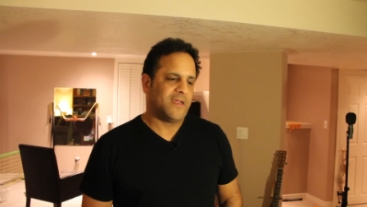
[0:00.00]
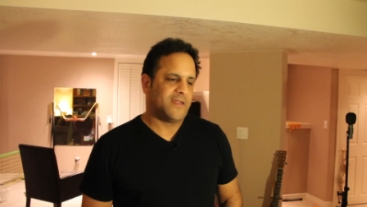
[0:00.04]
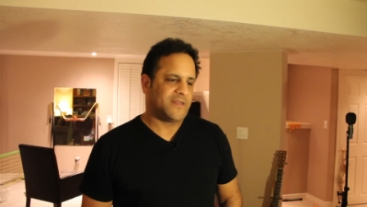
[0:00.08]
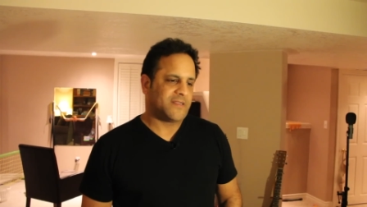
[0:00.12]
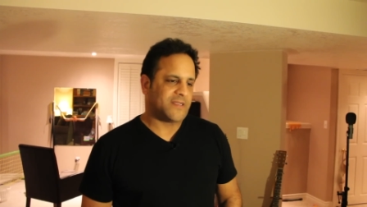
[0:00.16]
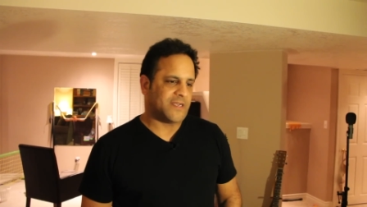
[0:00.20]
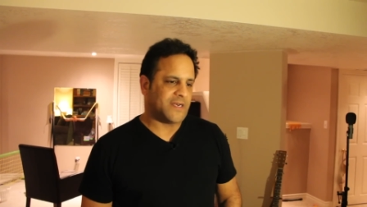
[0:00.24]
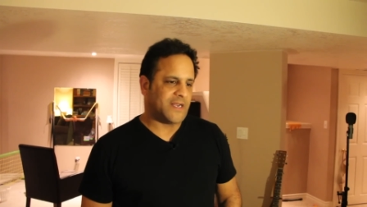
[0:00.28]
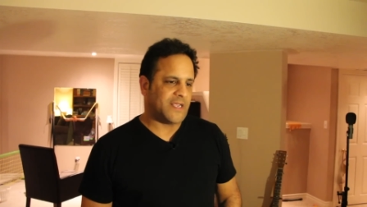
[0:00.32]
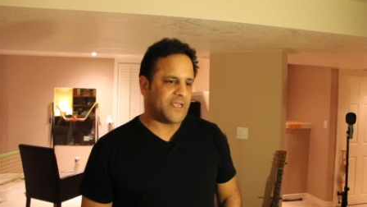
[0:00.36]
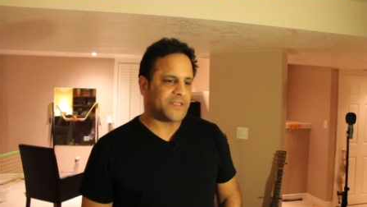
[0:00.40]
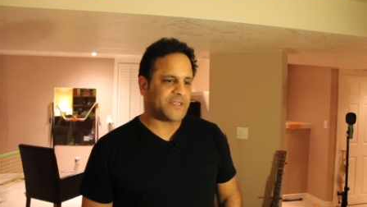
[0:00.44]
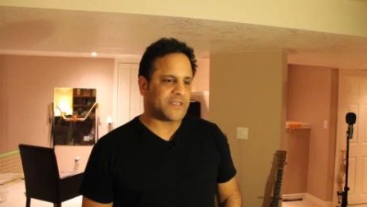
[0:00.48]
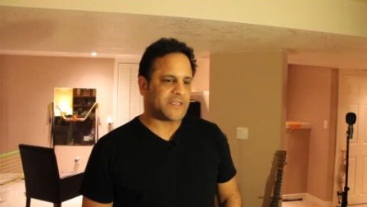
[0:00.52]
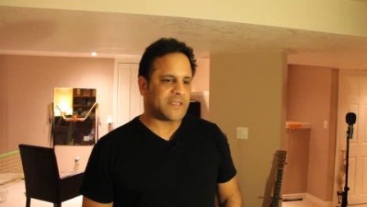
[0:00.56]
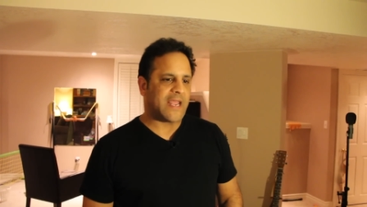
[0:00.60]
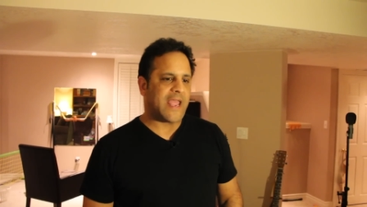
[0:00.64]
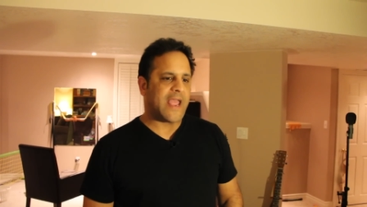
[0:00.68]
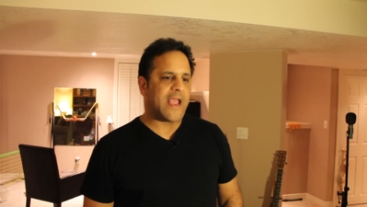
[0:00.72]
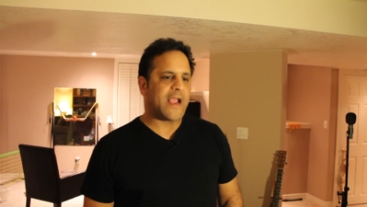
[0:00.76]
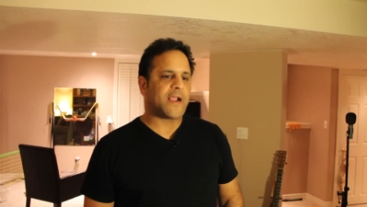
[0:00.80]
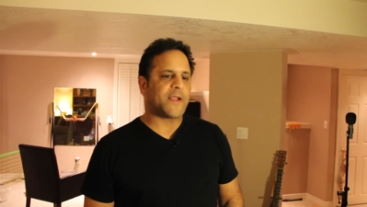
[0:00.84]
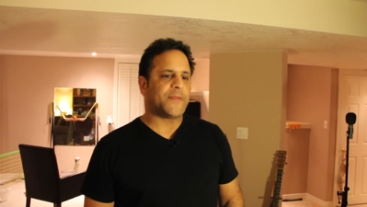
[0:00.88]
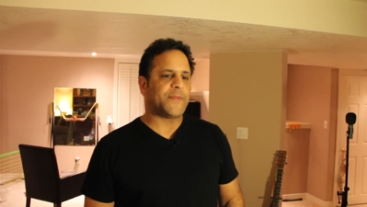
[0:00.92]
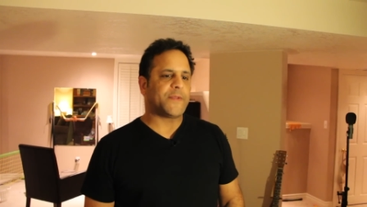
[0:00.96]
Today's
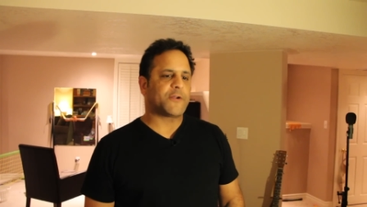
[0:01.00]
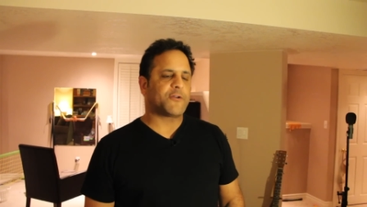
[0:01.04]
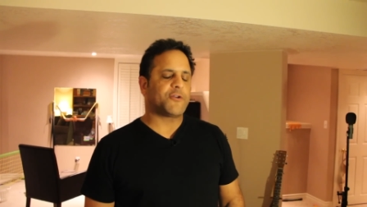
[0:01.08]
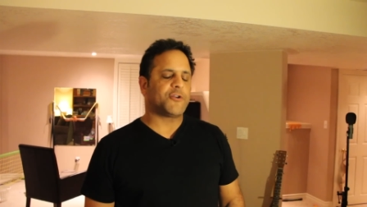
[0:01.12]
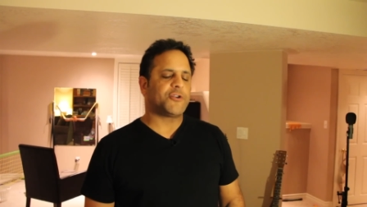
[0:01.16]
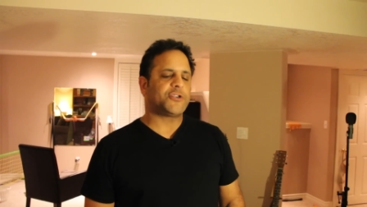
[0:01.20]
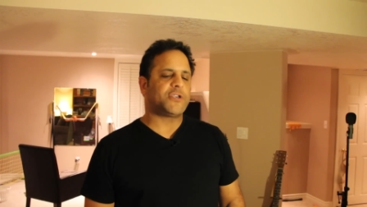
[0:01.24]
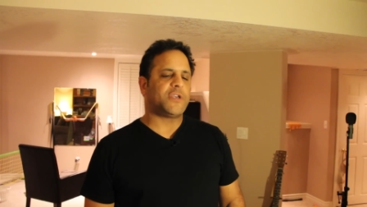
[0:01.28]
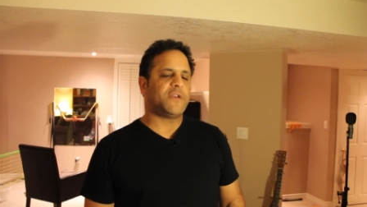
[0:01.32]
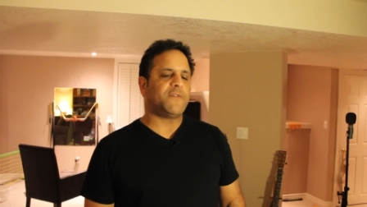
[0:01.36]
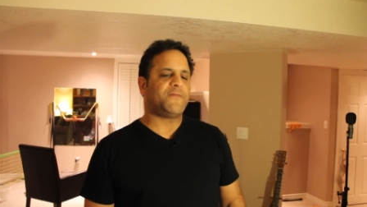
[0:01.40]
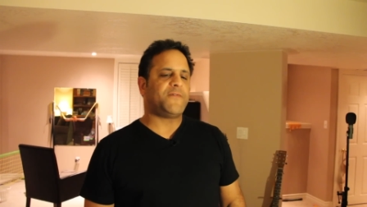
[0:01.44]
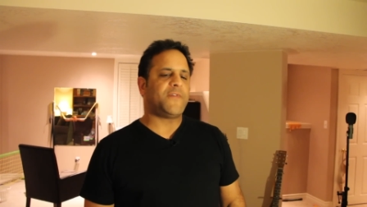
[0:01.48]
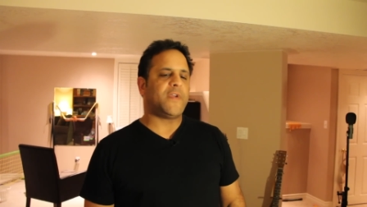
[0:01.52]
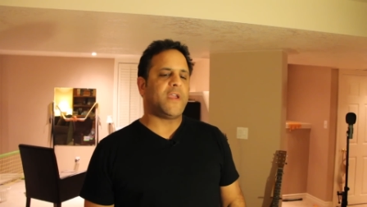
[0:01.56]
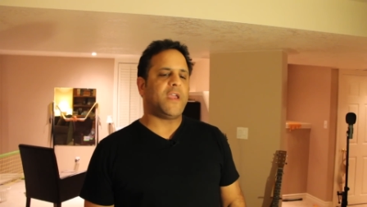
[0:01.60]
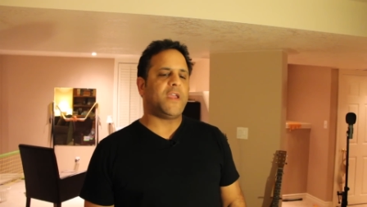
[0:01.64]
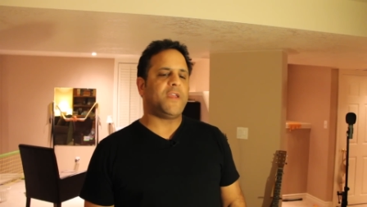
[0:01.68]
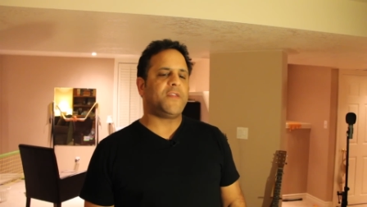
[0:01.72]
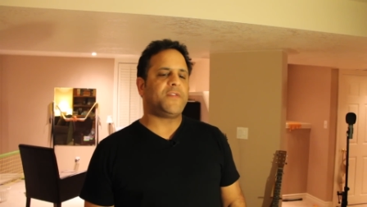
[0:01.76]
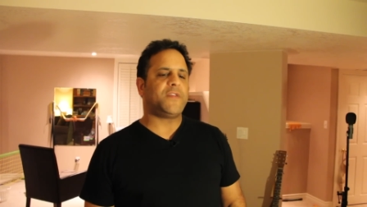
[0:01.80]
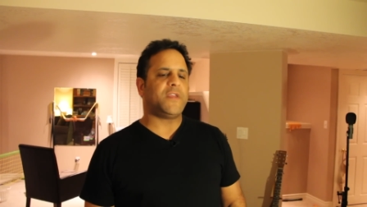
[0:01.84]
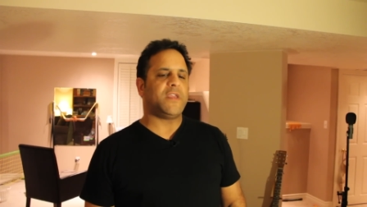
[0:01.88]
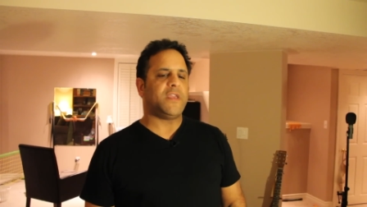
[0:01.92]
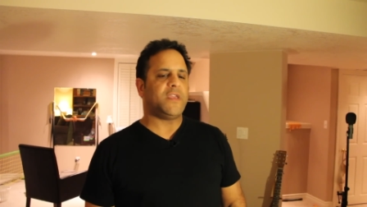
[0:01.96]
attack on the Christian
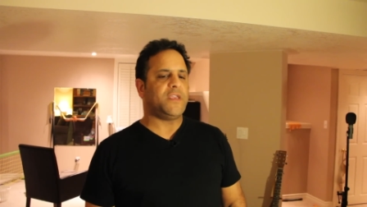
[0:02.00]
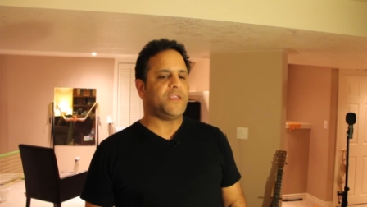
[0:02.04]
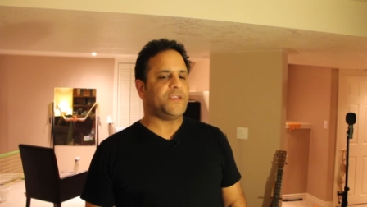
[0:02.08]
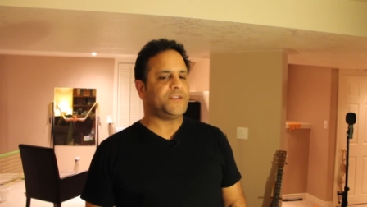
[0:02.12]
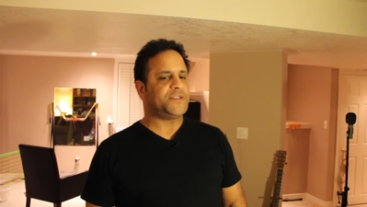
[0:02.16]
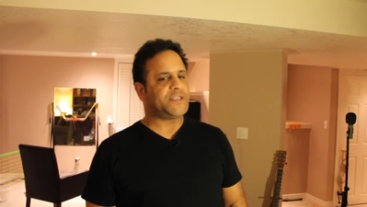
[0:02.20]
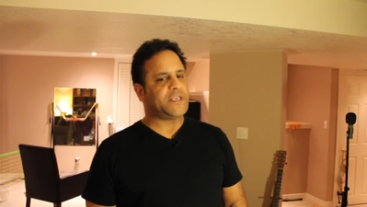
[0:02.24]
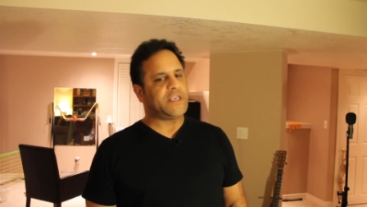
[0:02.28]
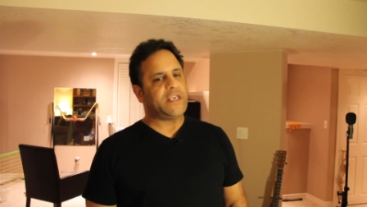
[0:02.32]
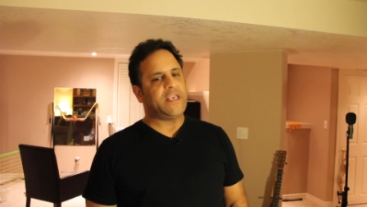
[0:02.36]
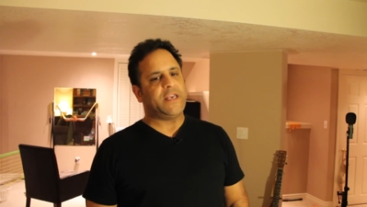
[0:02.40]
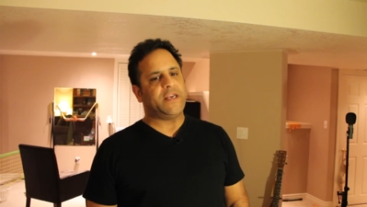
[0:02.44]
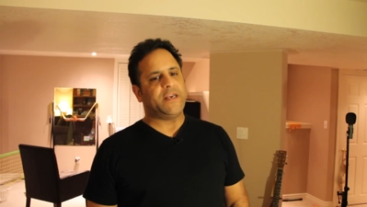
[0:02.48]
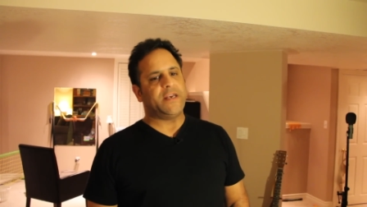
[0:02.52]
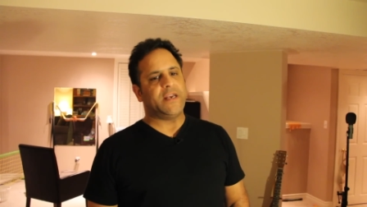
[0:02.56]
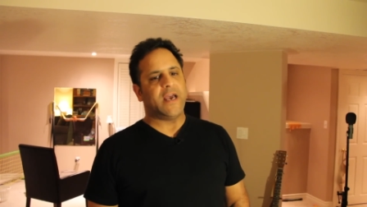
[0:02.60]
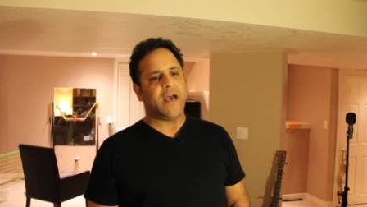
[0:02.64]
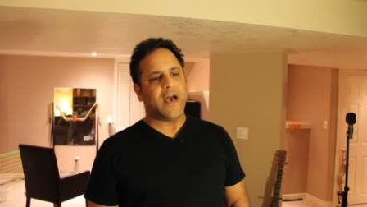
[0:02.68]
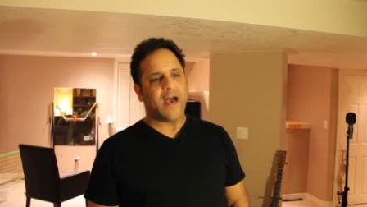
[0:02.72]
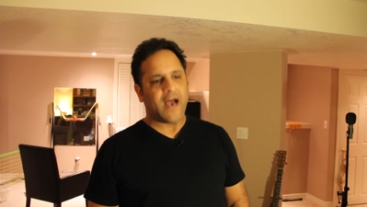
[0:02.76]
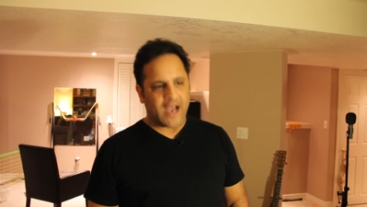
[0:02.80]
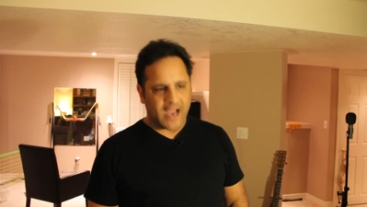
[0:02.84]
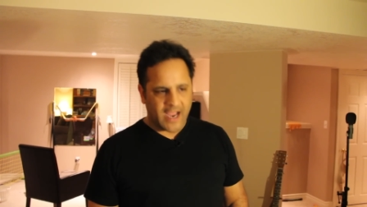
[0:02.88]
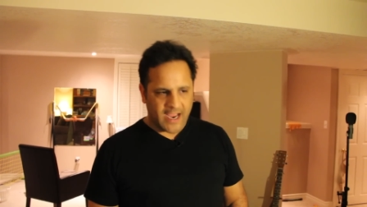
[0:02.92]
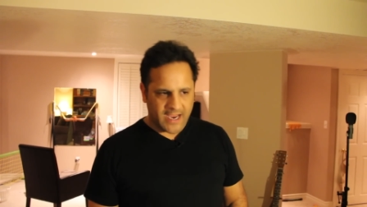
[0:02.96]
faith is in
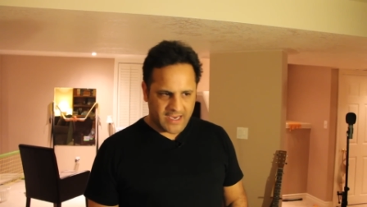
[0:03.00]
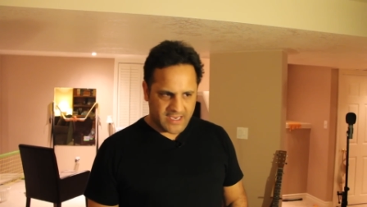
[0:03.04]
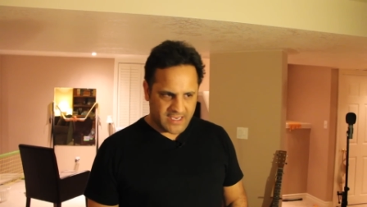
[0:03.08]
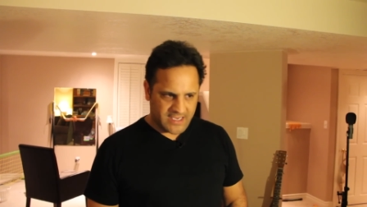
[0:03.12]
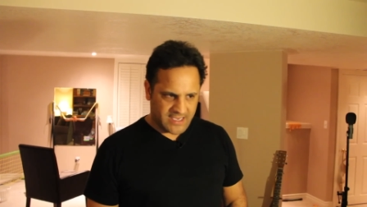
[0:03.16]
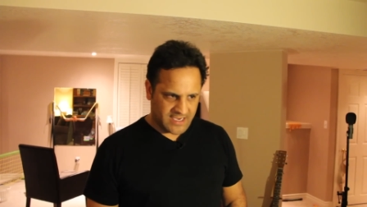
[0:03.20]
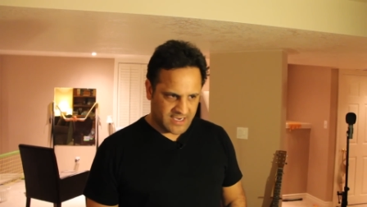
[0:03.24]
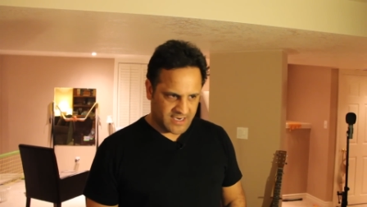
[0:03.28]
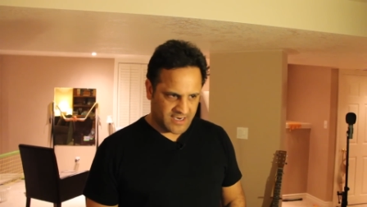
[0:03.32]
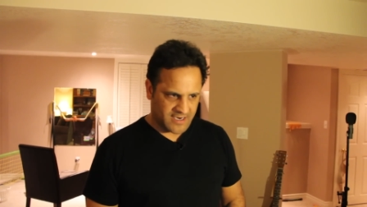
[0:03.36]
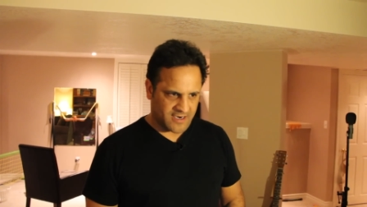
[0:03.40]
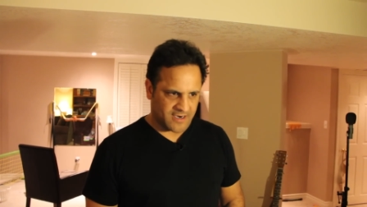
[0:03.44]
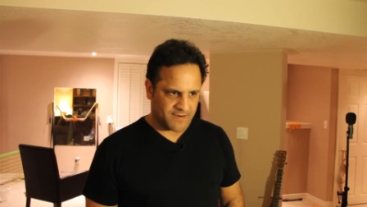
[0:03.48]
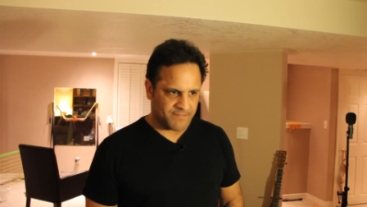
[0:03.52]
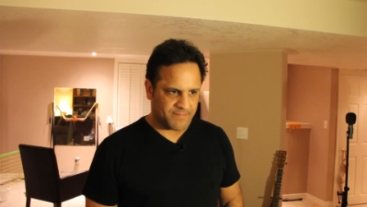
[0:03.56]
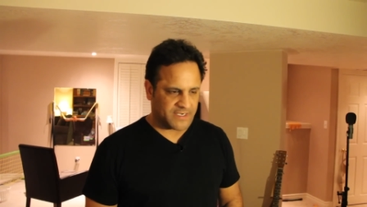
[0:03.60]
high gear,